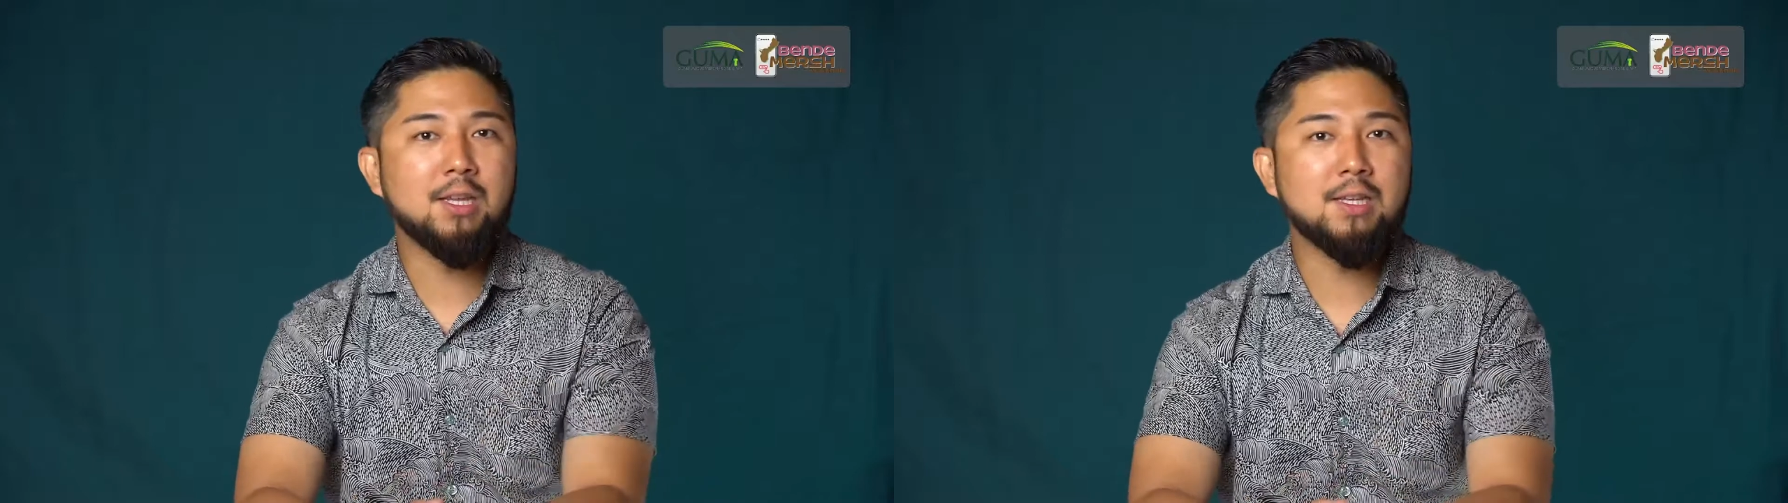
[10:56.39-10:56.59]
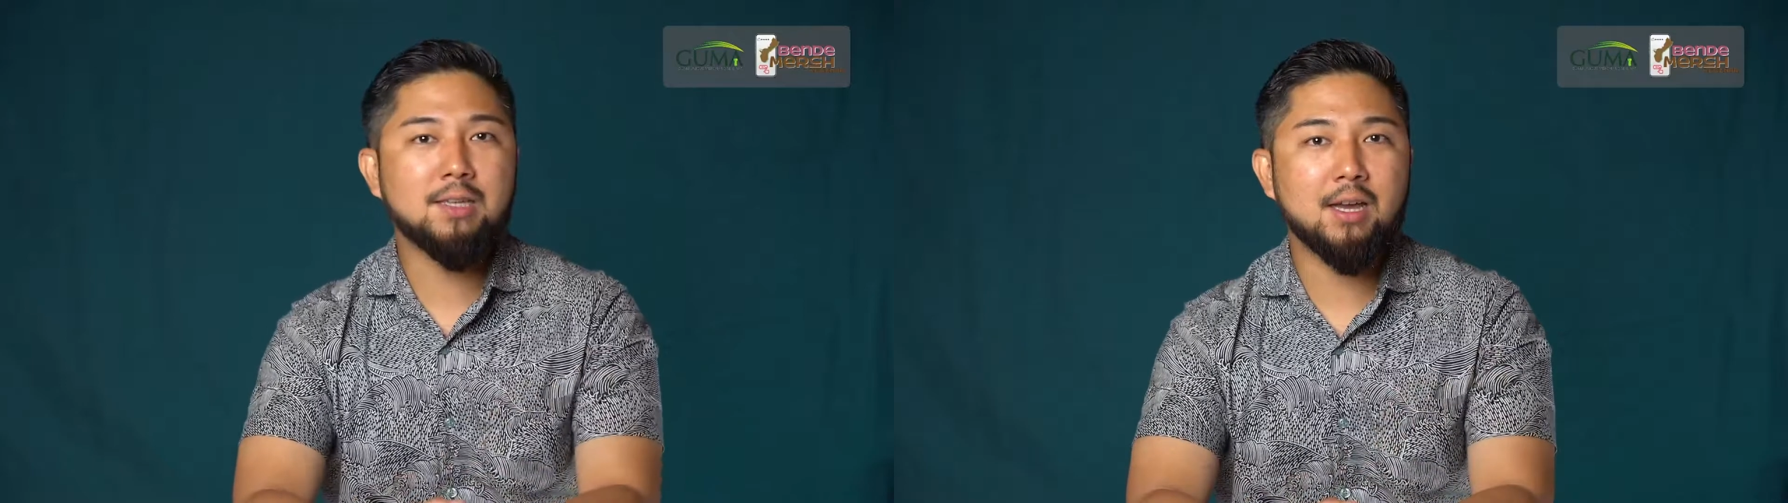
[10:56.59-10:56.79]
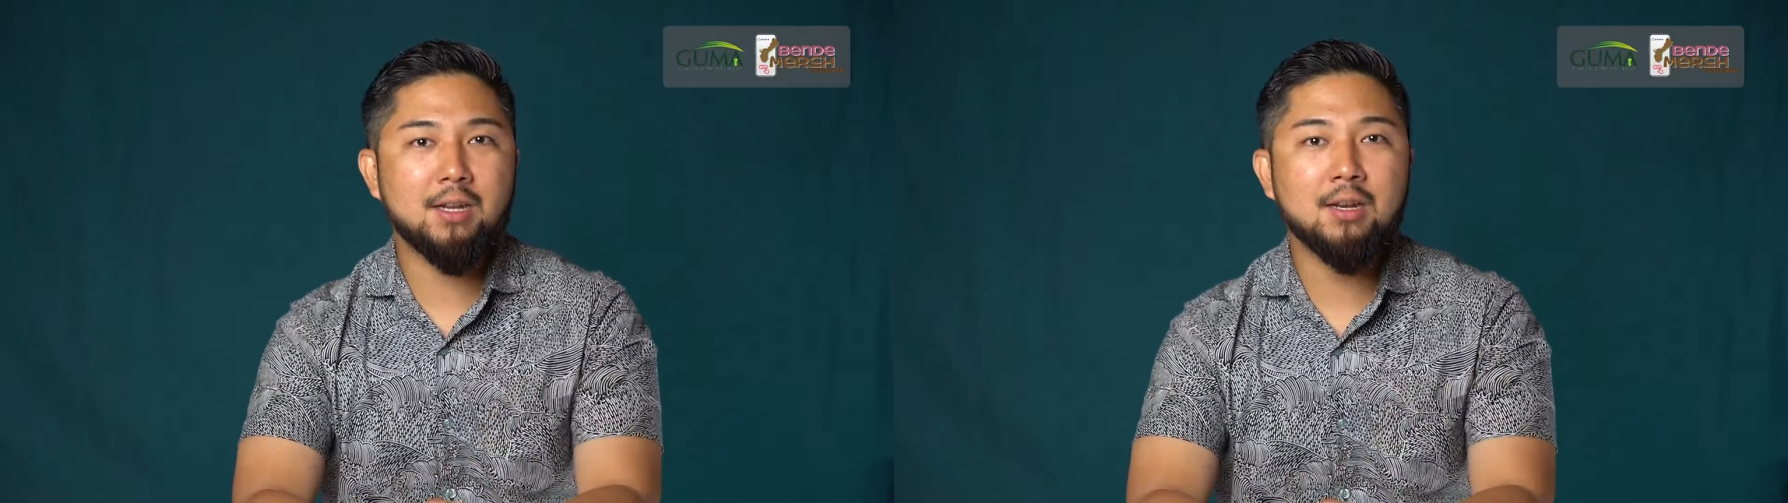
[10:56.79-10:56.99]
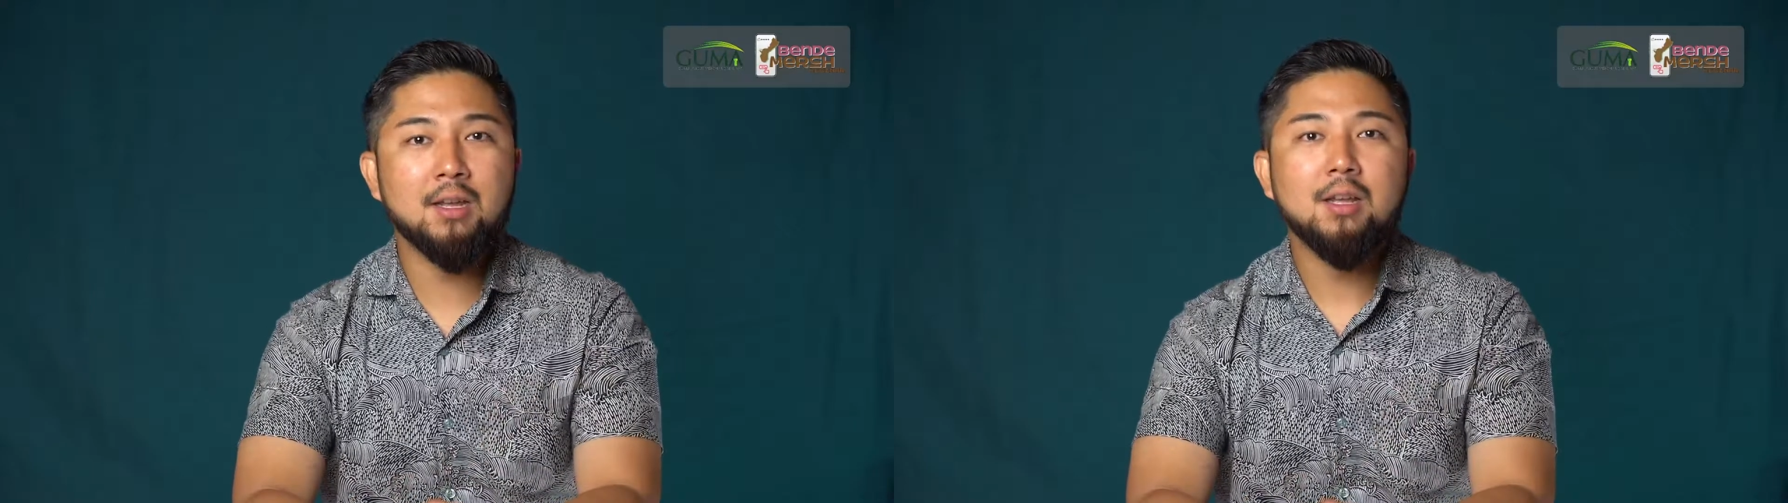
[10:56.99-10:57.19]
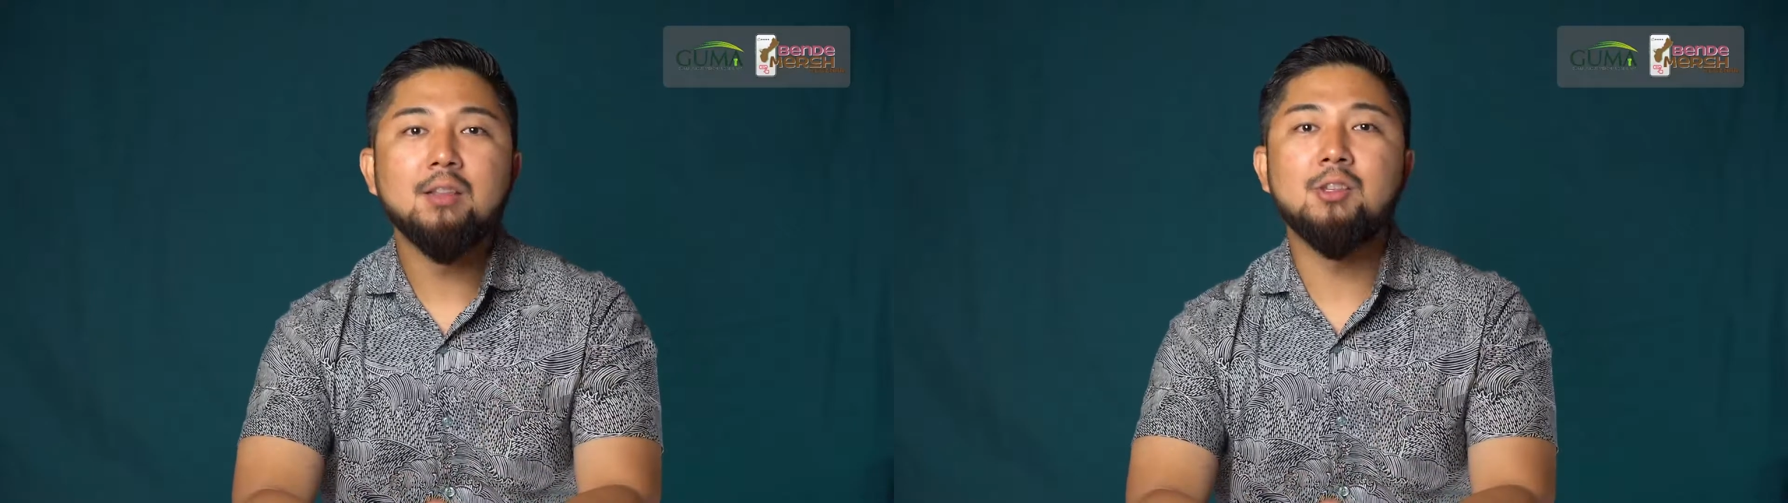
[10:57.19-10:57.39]
excited
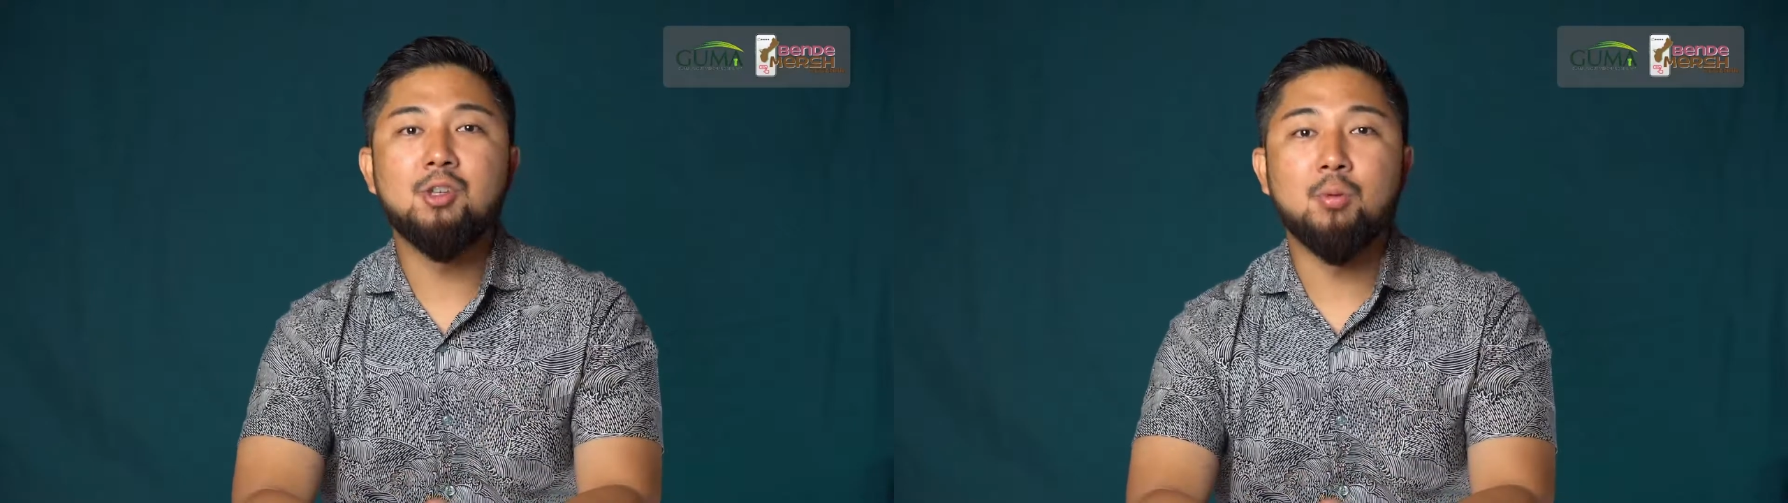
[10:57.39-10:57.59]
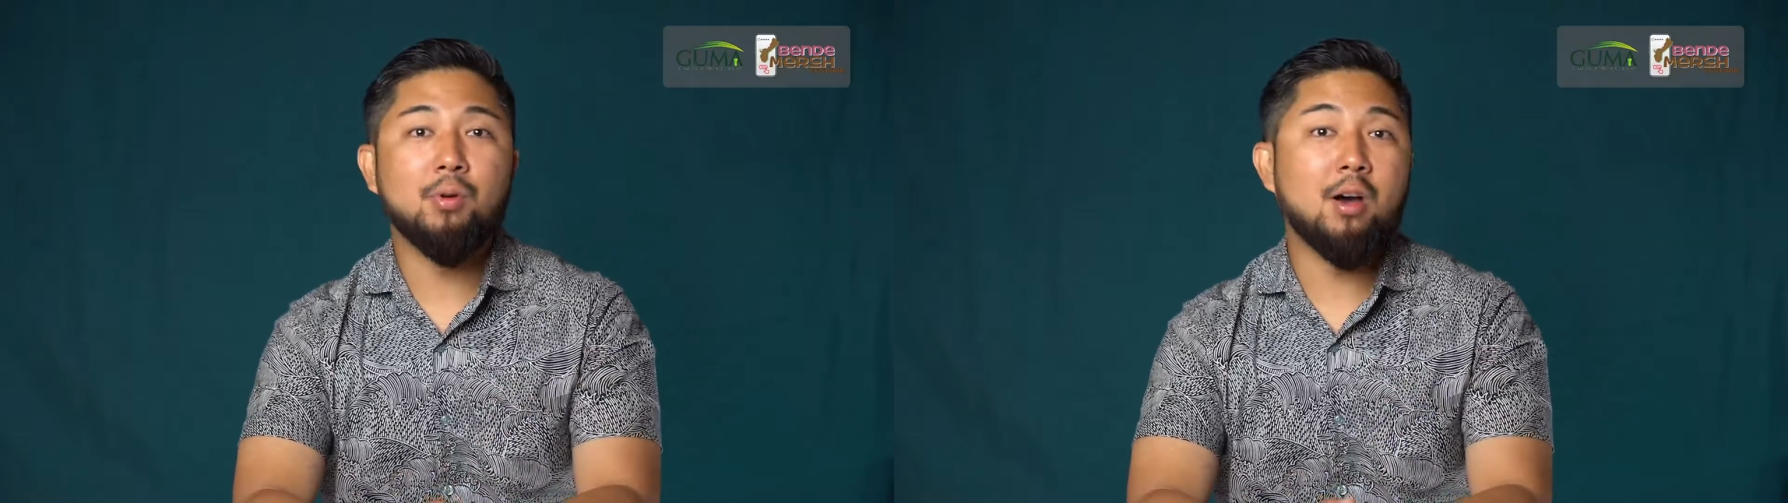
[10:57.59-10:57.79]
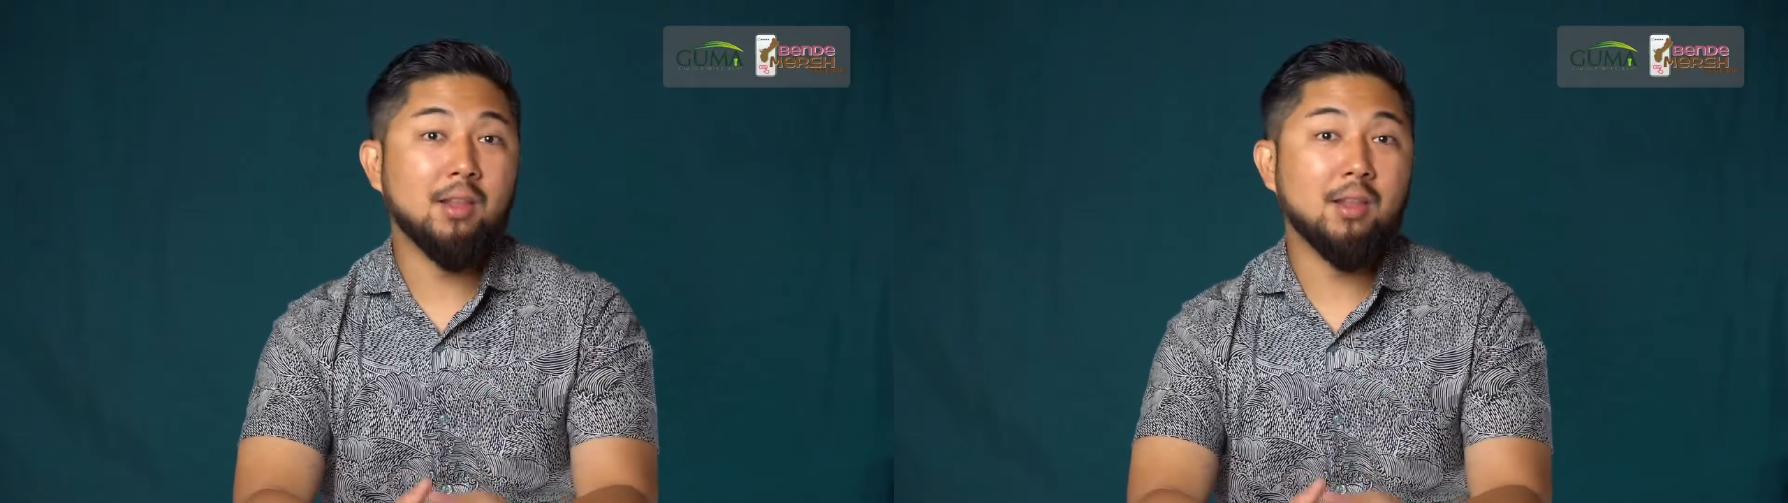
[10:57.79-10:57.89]
to jump on.